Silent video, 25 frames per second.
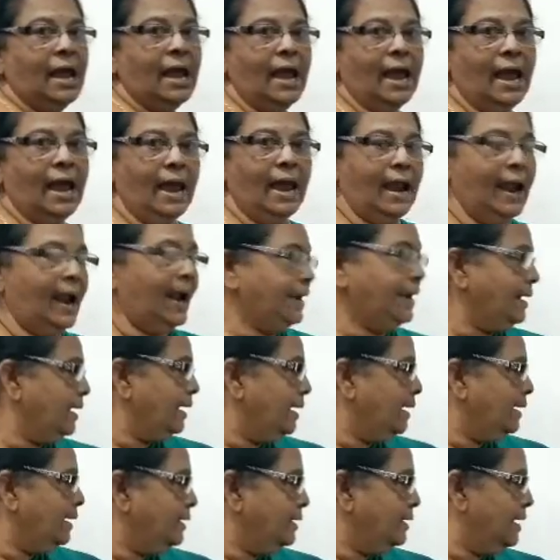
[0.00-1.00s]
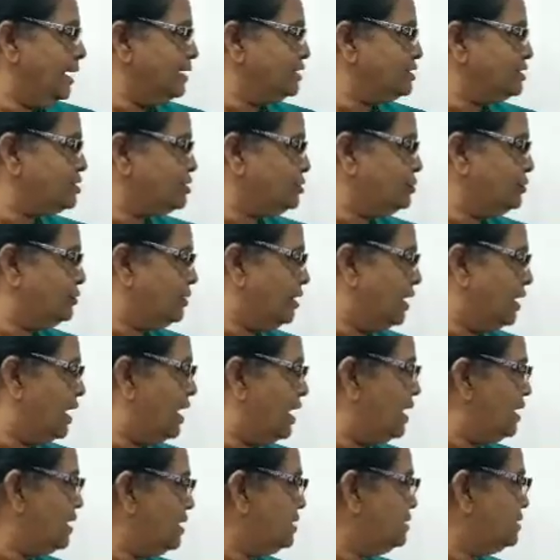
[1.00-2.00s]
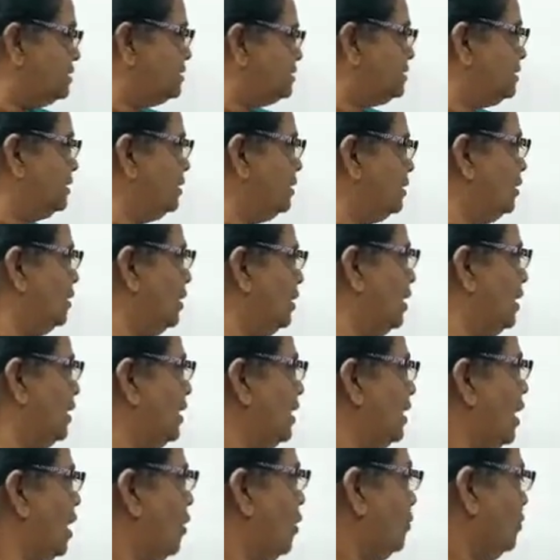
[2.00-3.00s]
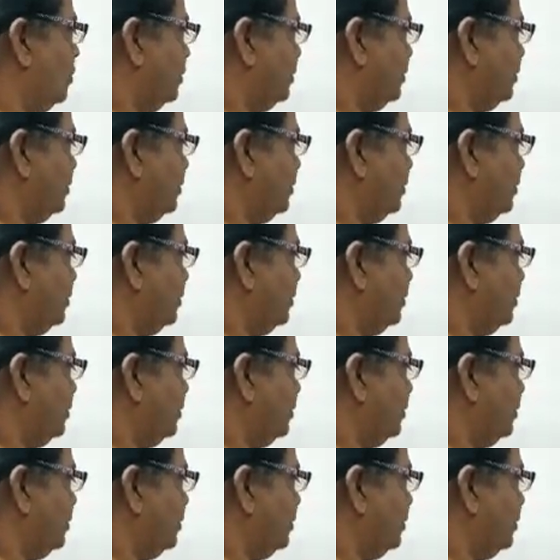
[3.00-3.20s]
Add yes to the singular noun.